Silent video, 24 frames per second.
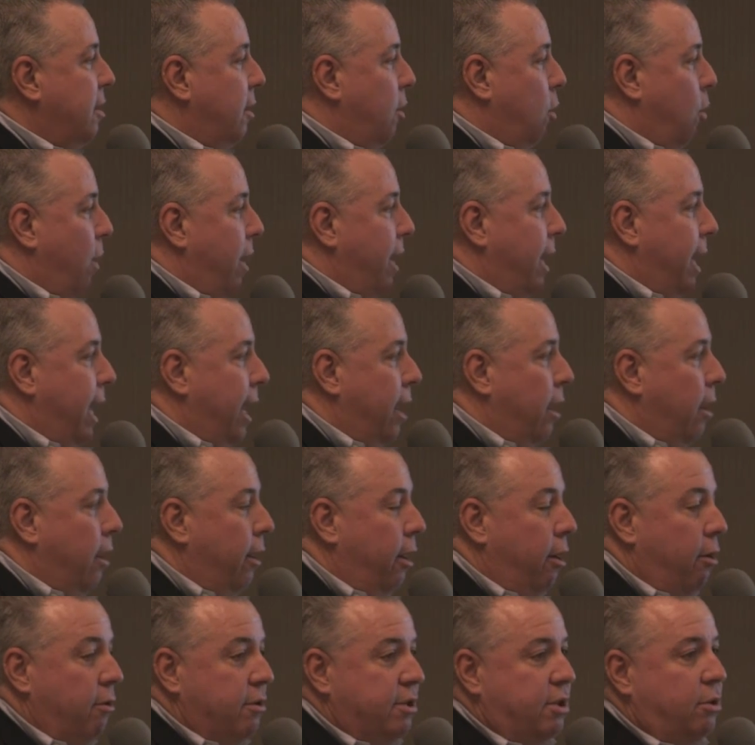And the way you get on
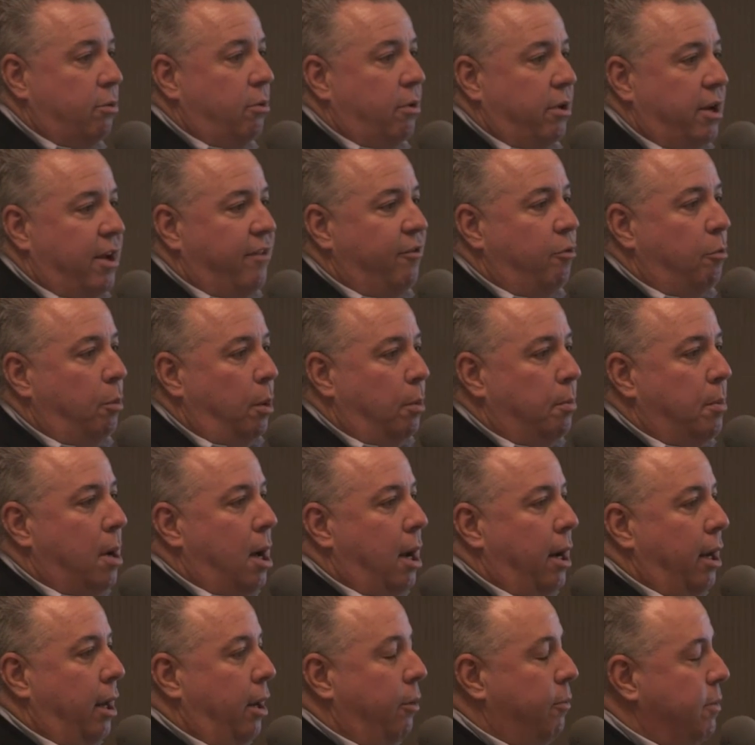there is through a government
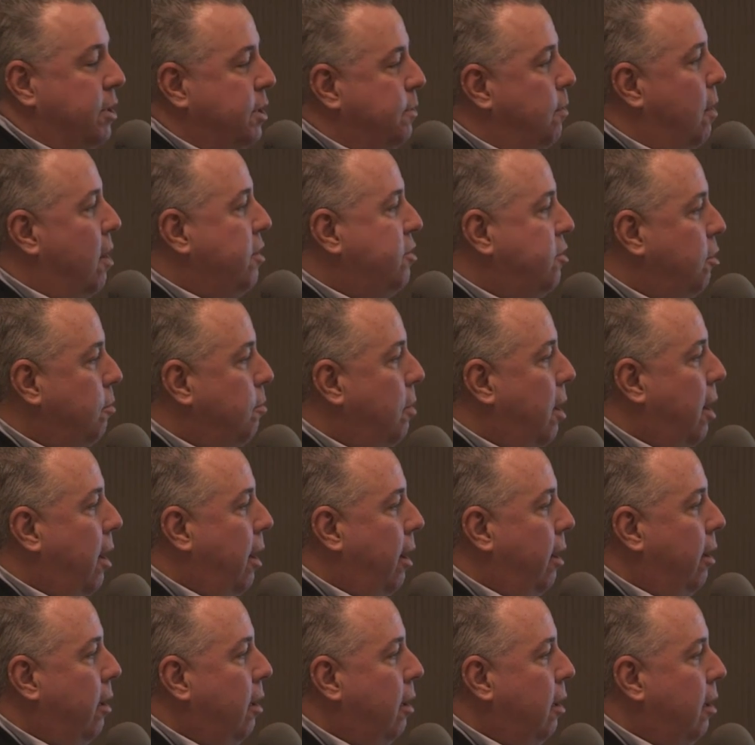body, and it was sponsored
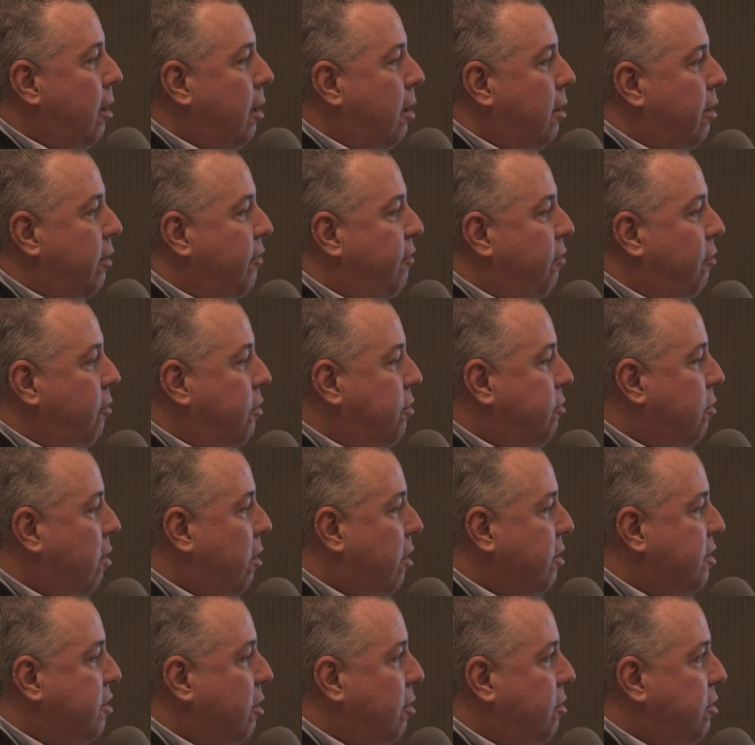by the Food and
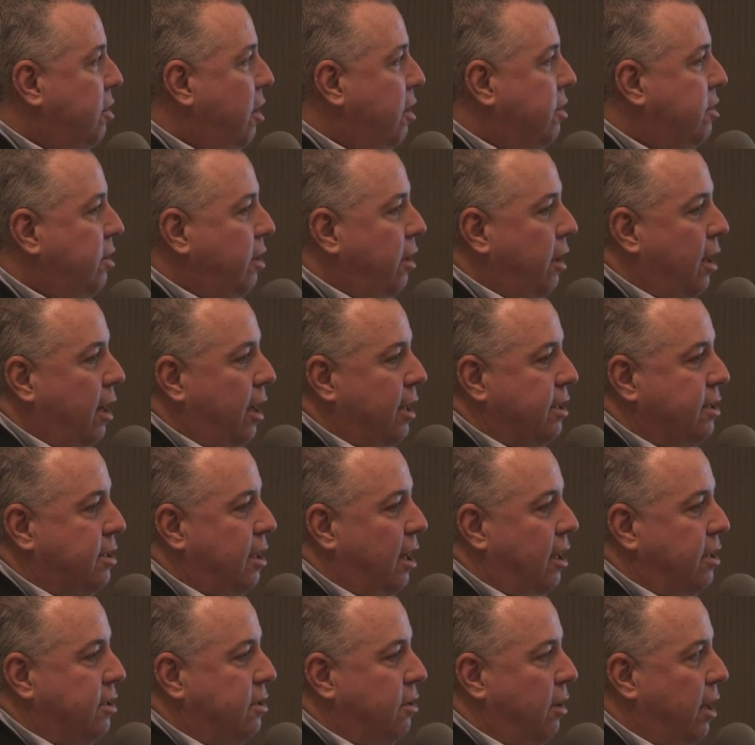Drug Association of the United
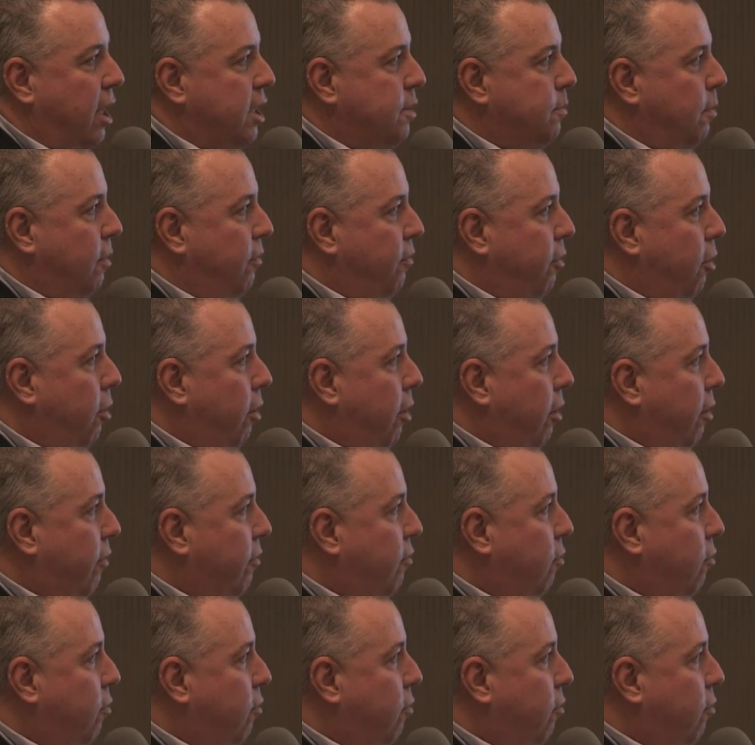States. So that's been very good